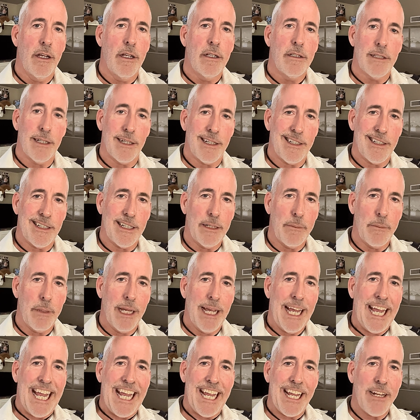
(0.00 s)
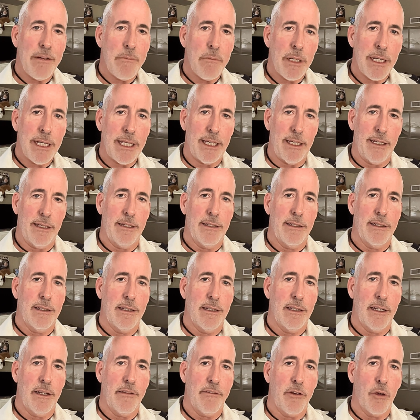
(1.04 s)
time and money
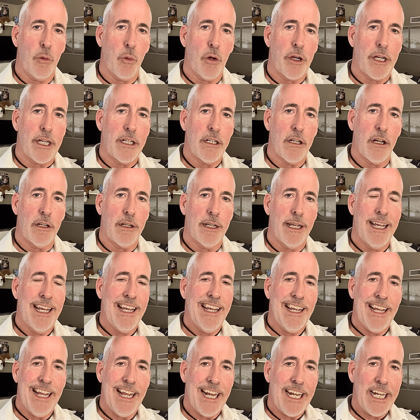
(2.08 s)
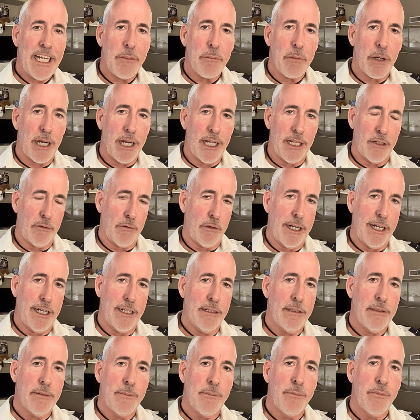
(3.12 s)
if you're working on any pilot rating.